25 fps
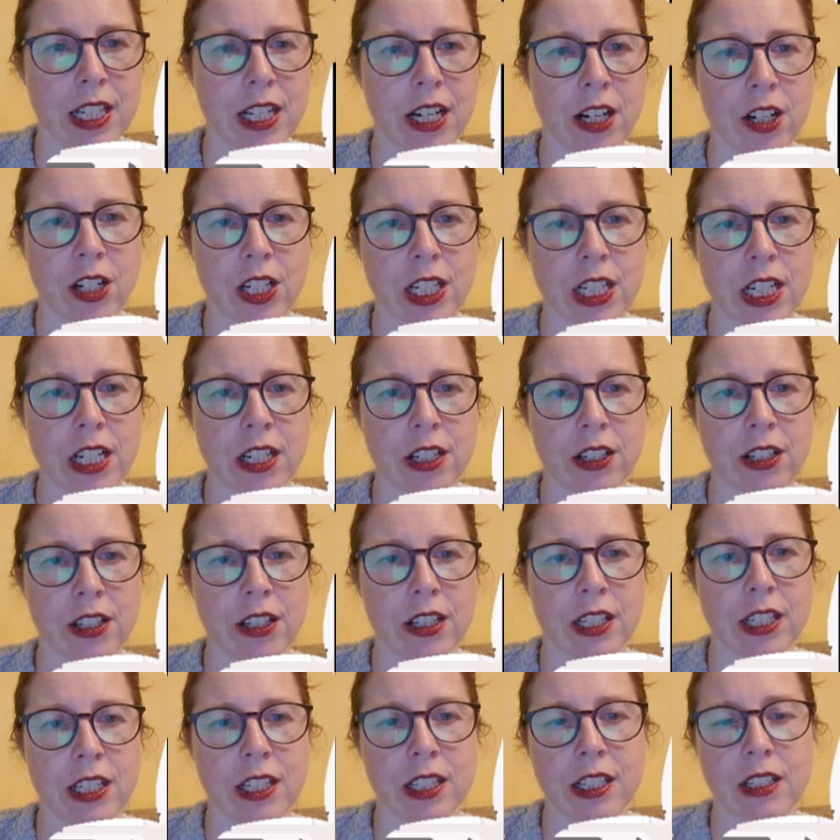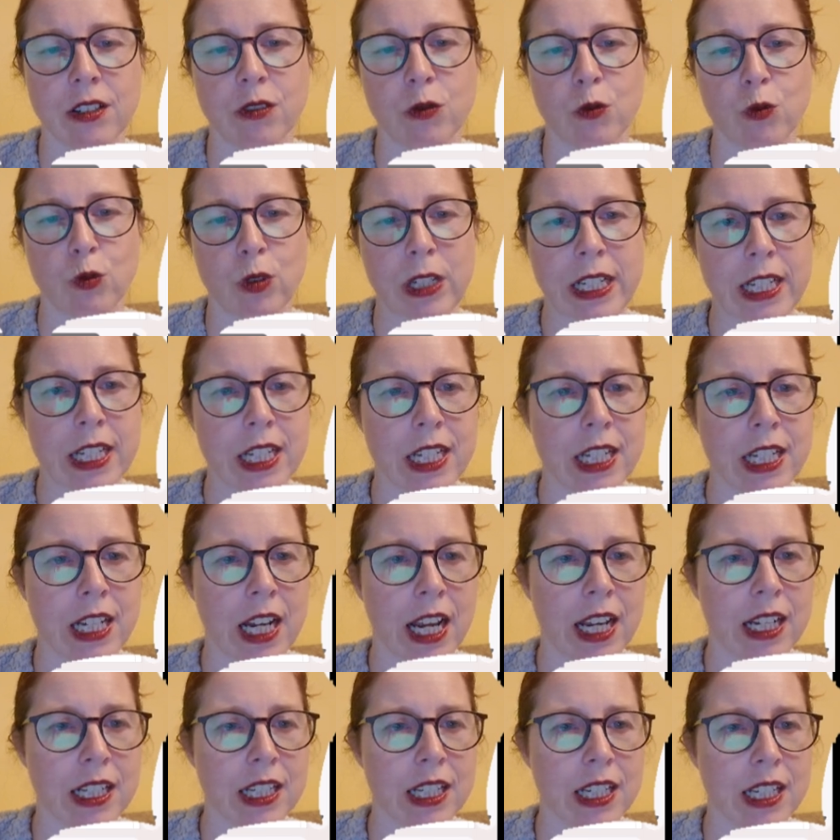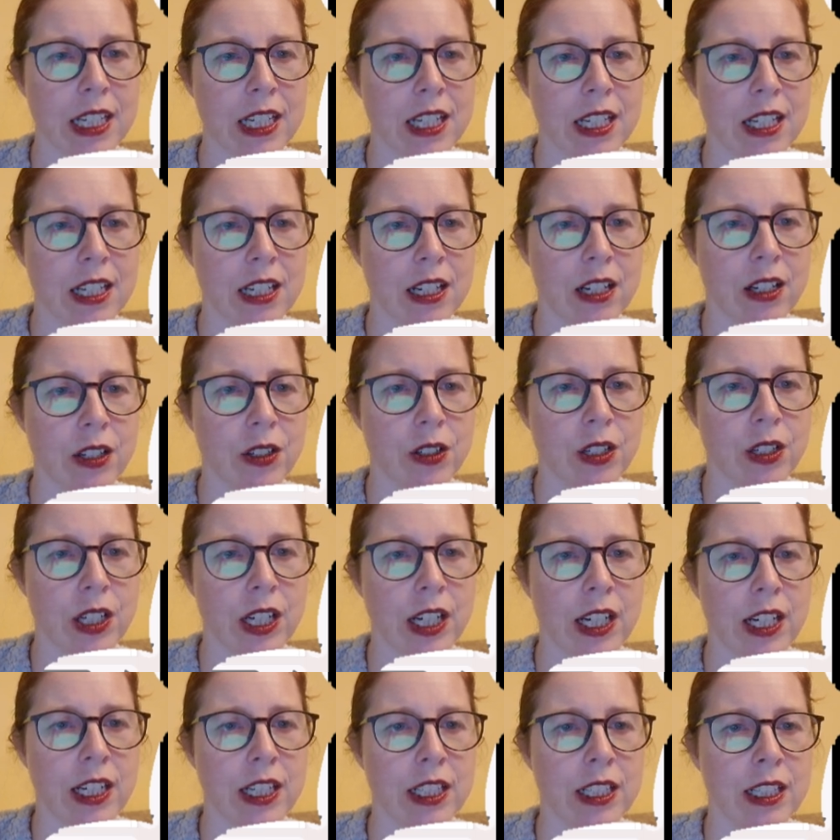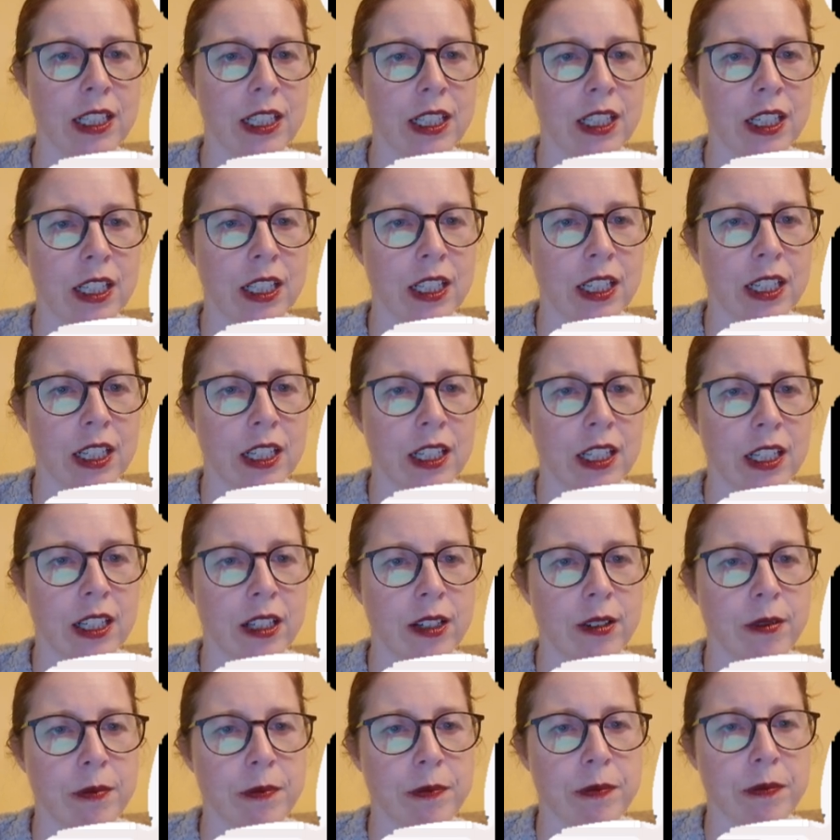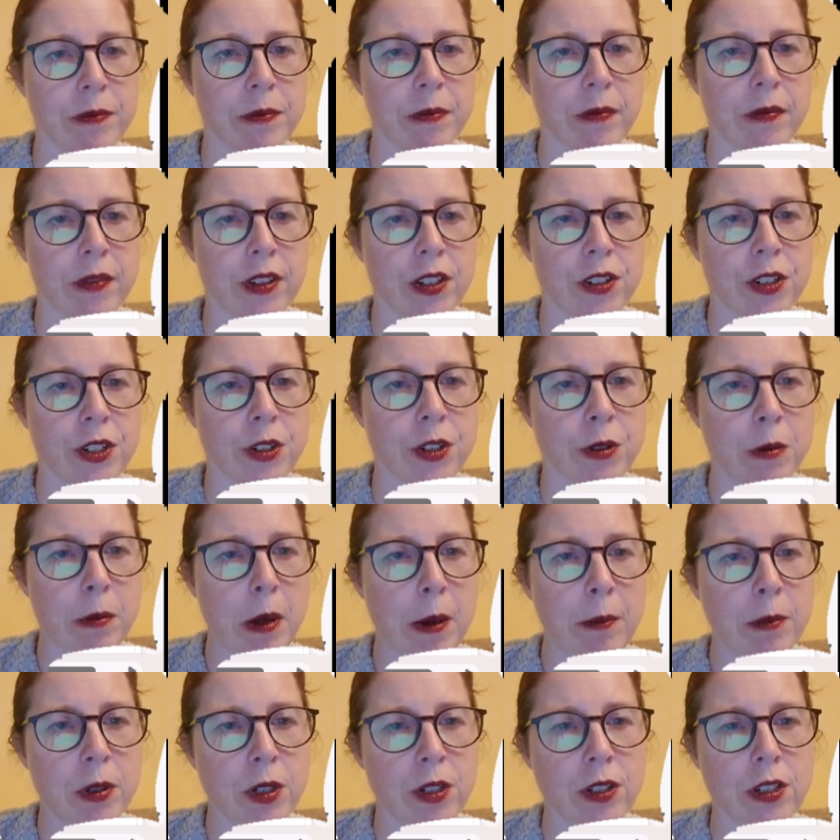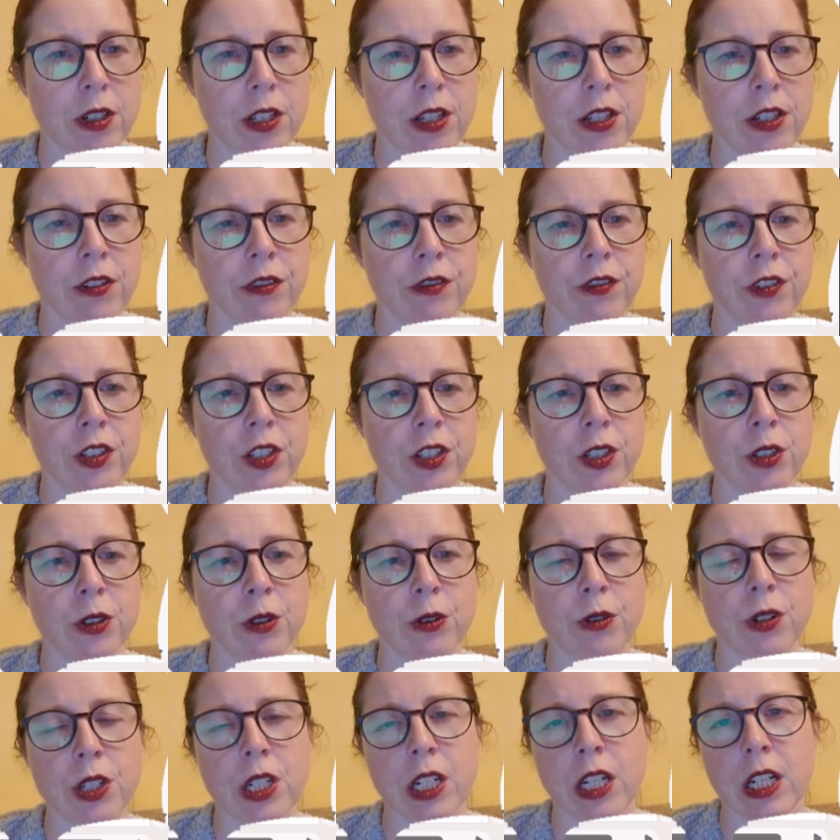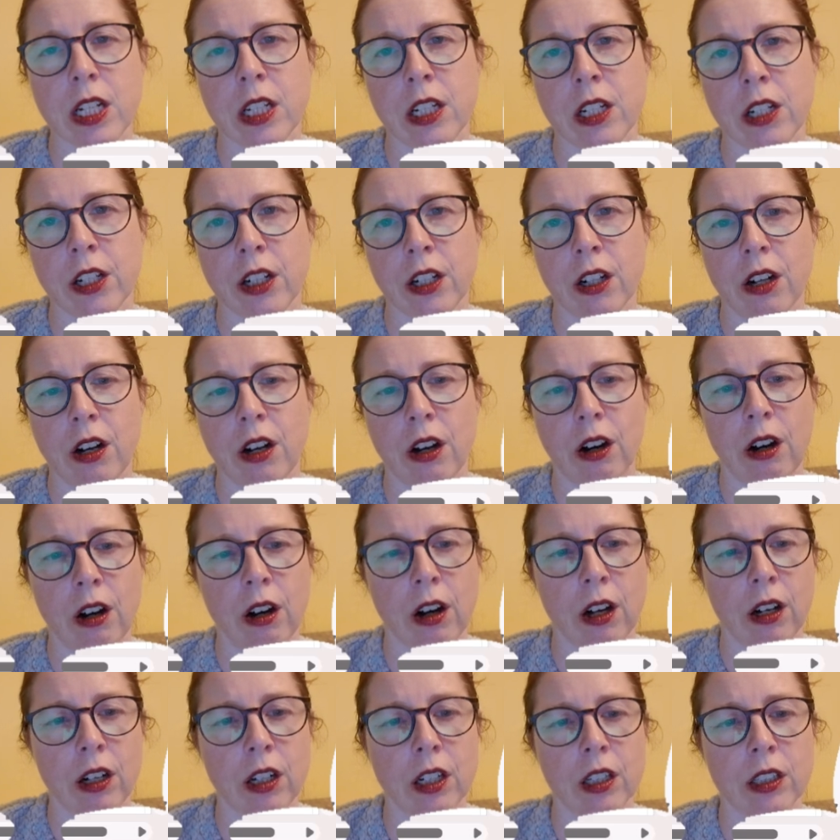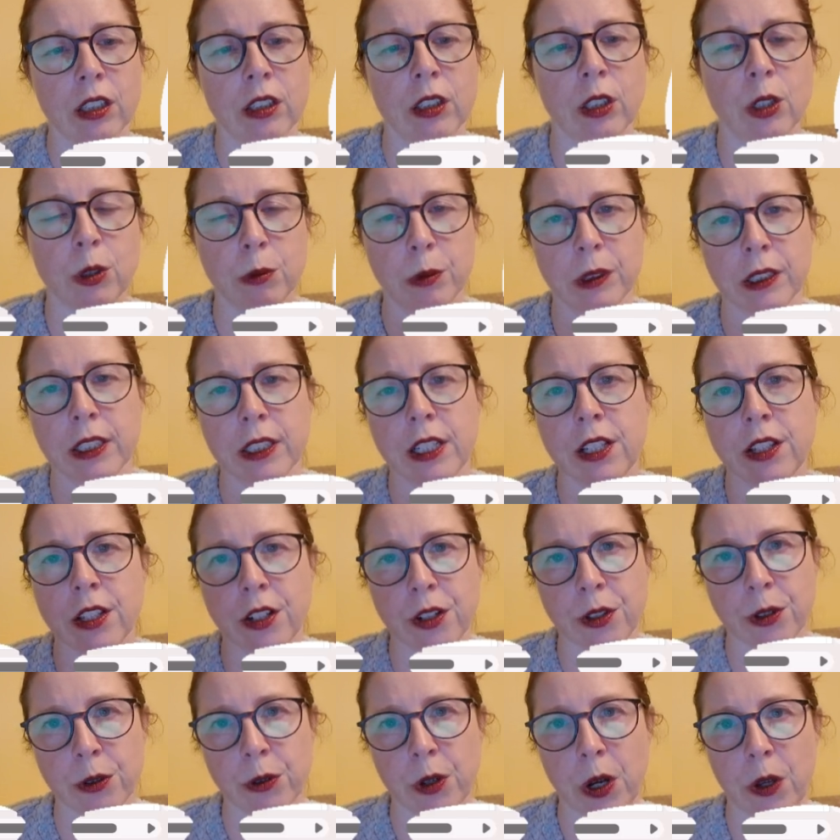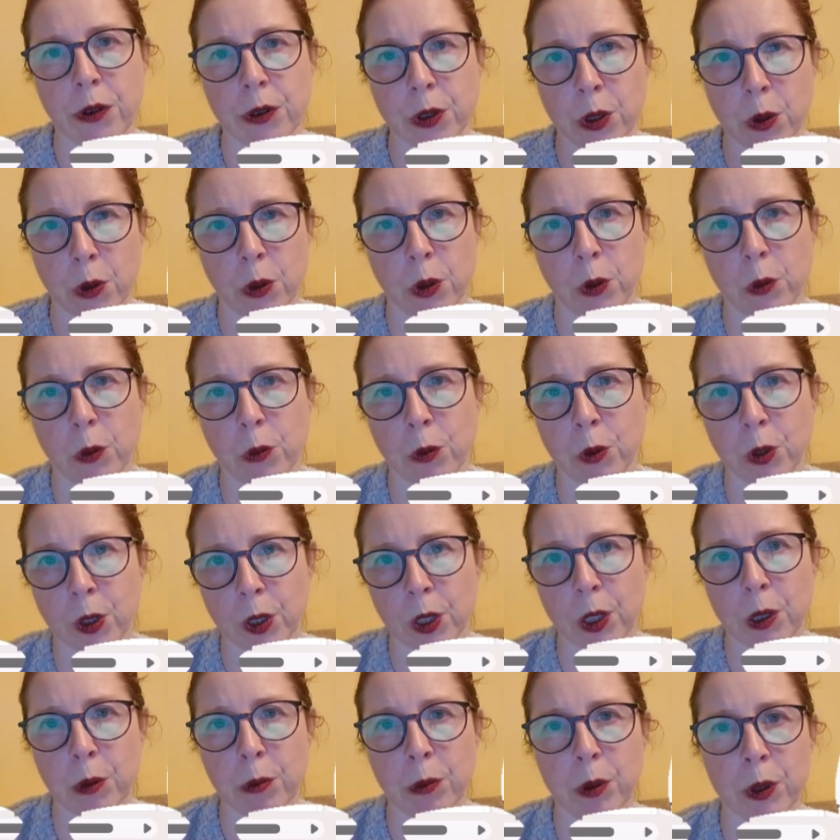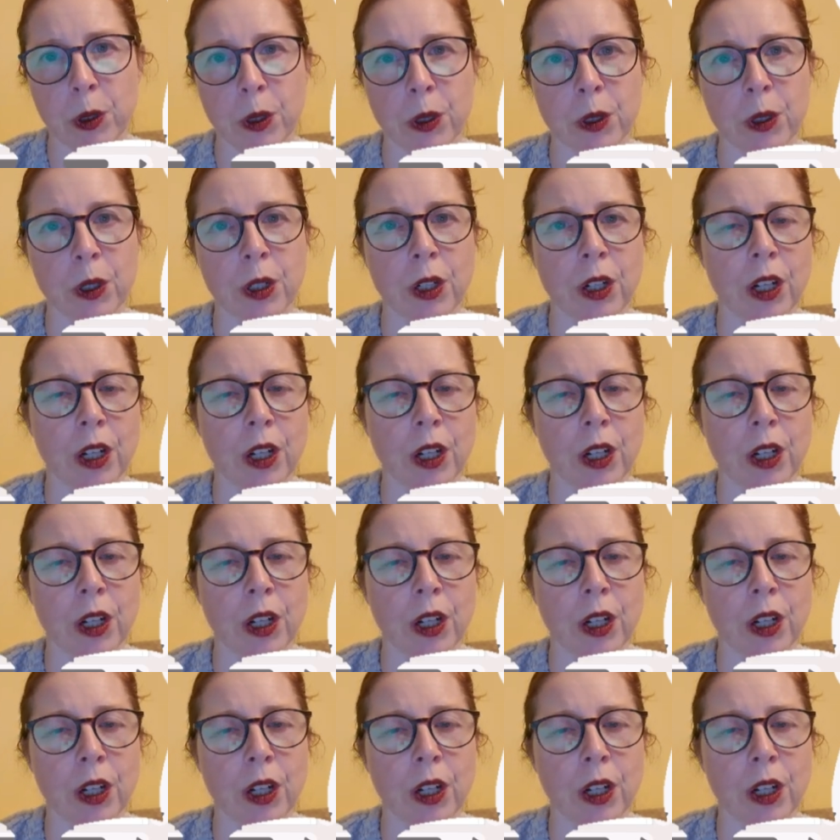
there until it resets. Okay. So remember, the views here are globally, they're throughout the whole workbook.